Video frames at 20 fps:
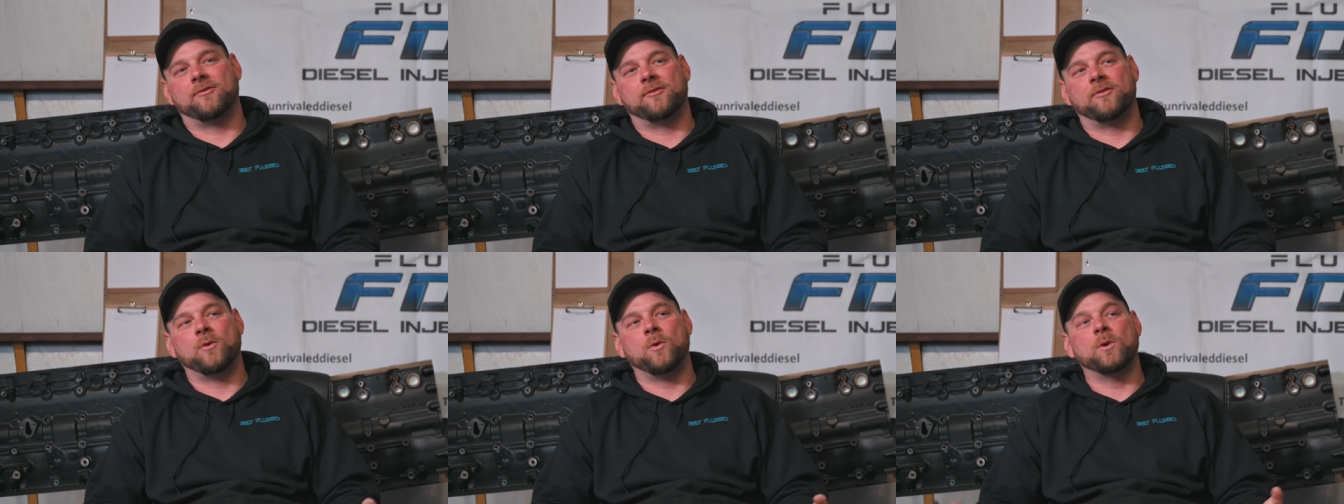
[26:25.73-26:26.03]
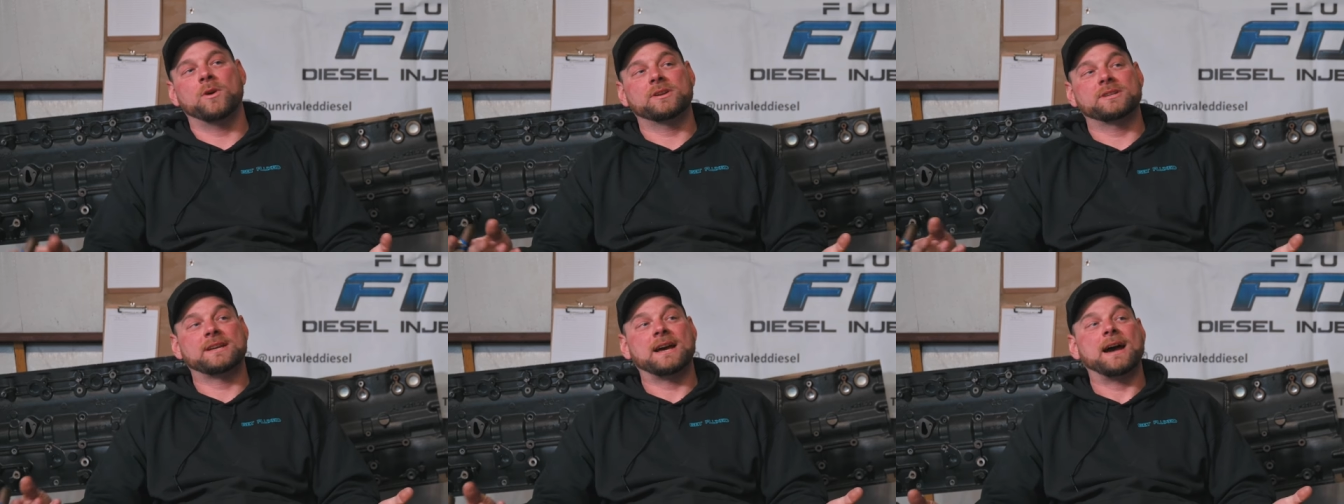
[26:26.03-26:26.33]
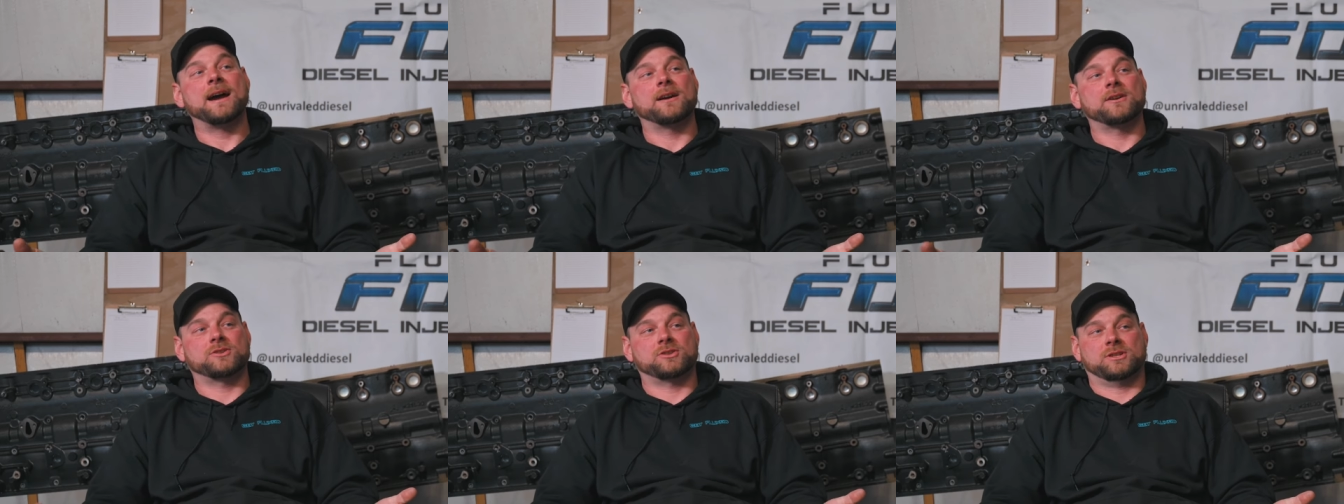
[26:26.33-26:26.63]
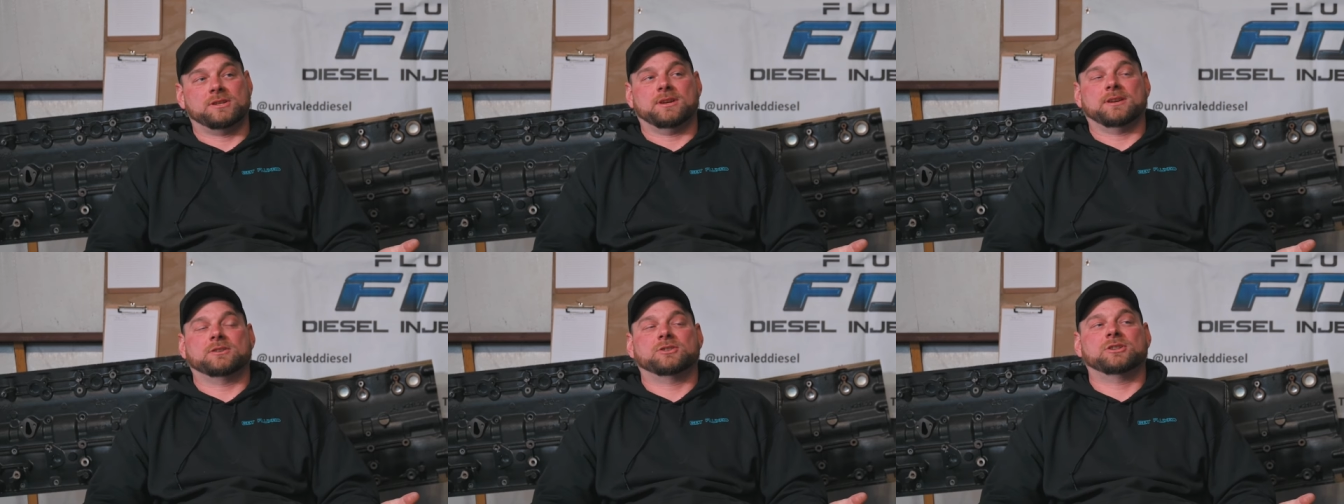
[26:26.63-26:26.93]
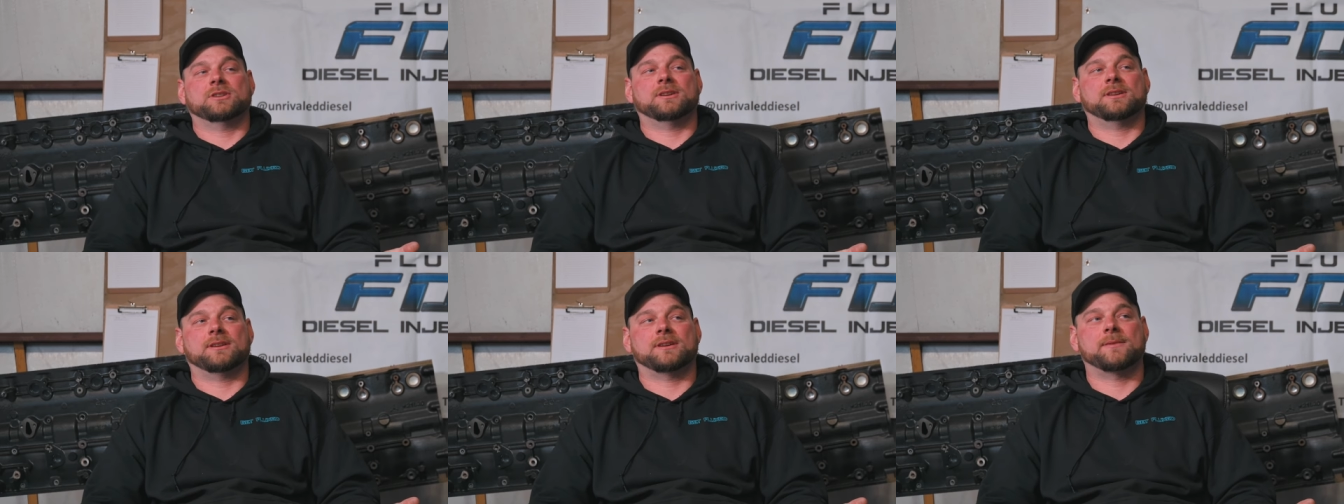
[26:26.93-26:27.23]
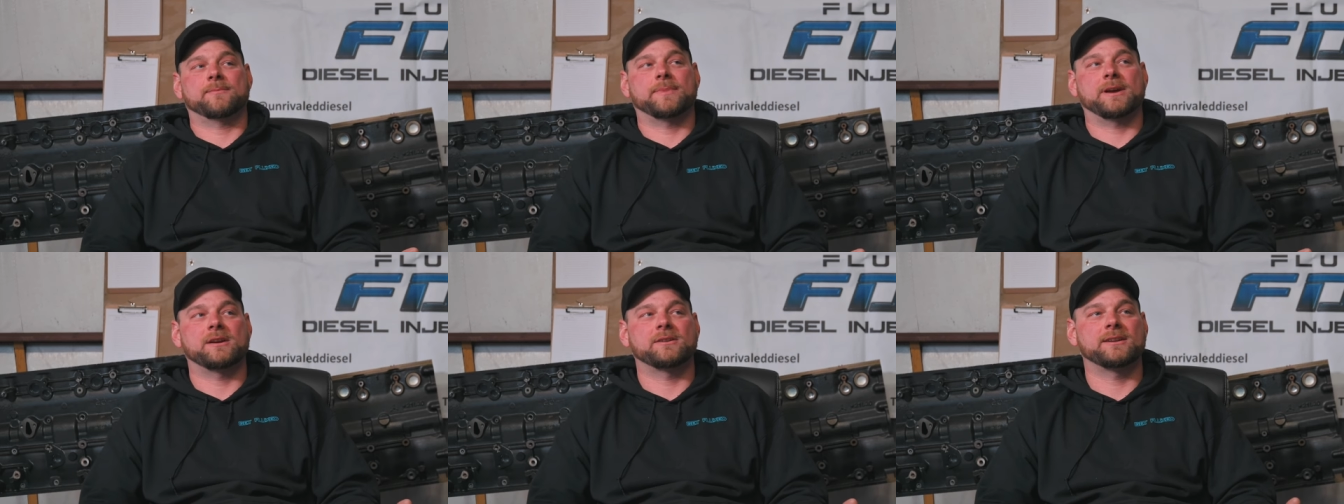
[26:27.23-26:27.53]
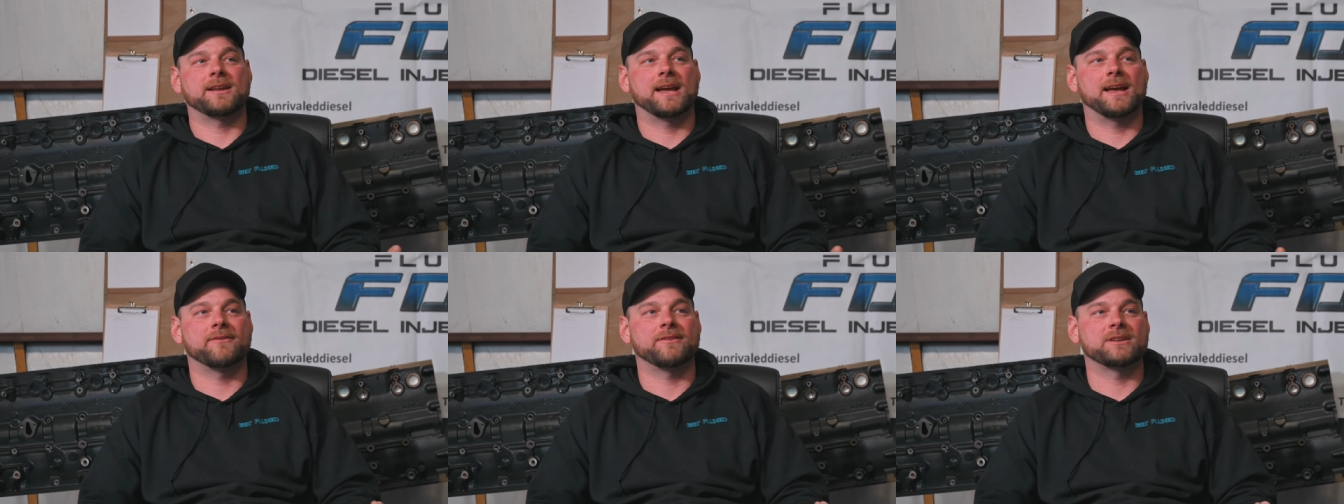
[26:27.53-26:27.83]
four tires touch it compared
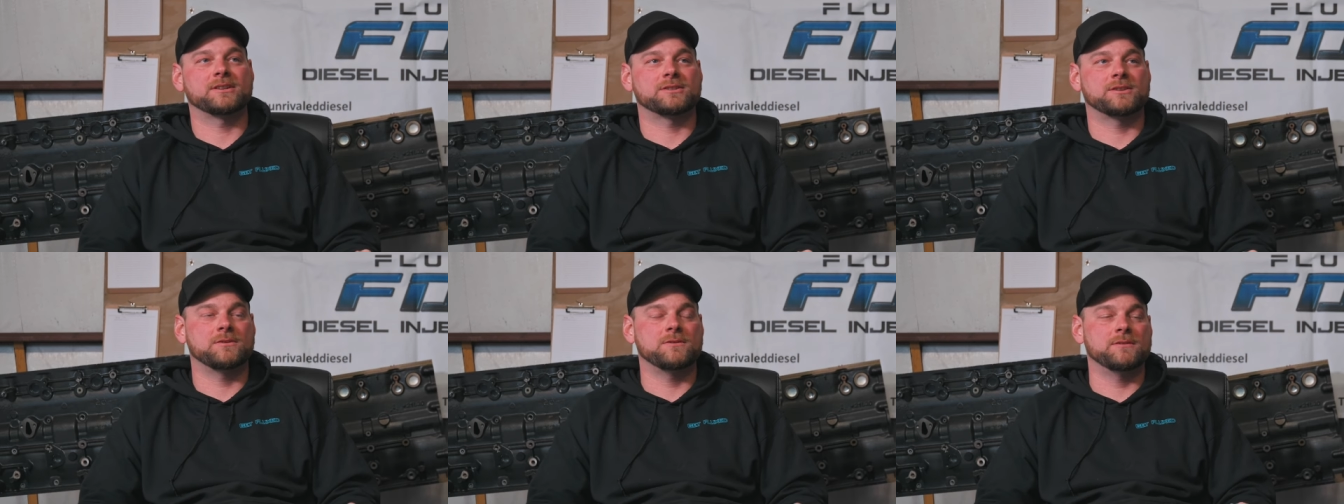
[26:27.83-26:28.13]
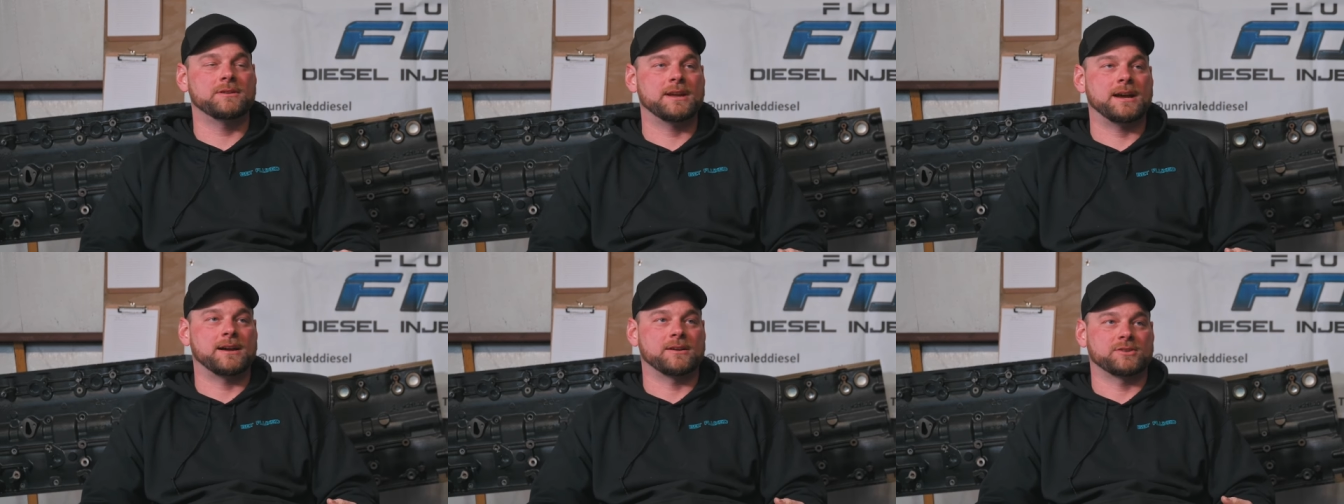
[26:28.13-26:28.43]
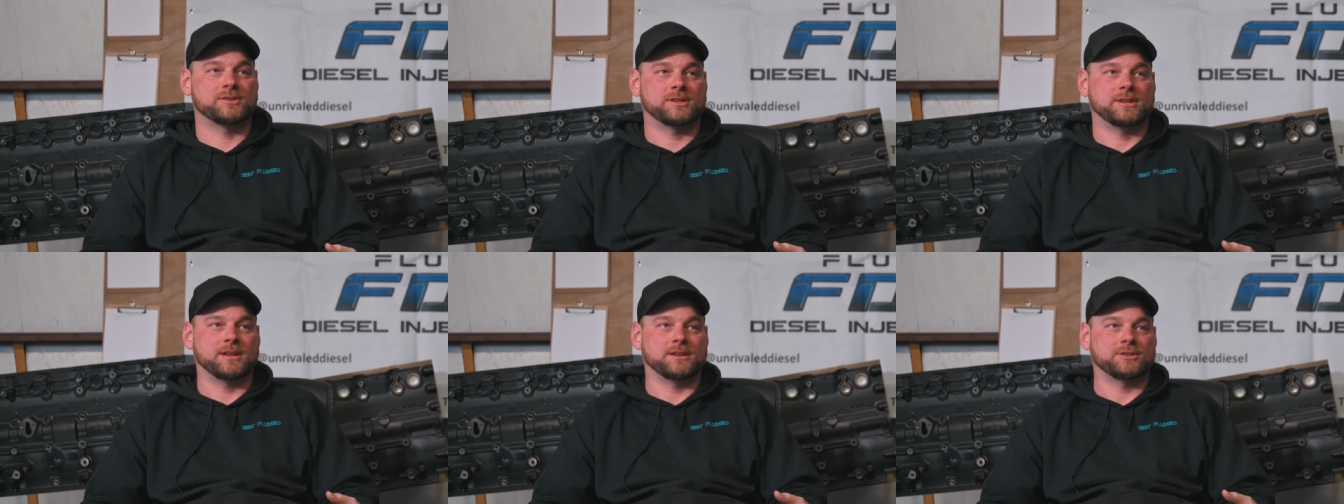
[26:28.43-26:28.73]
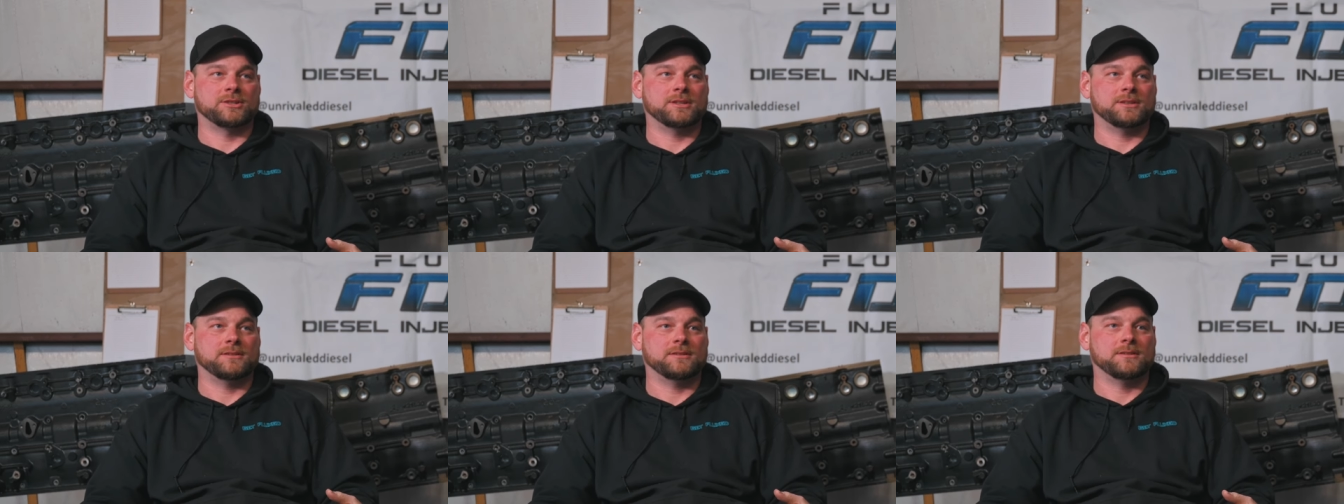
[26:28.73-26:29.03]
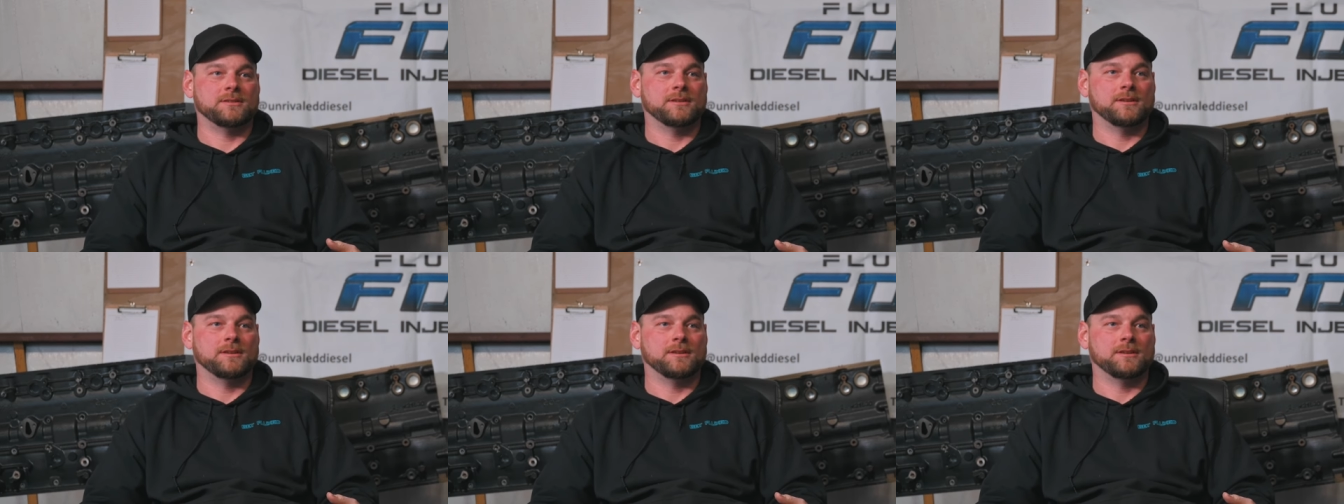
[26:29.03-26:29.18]
to having two tires touch it,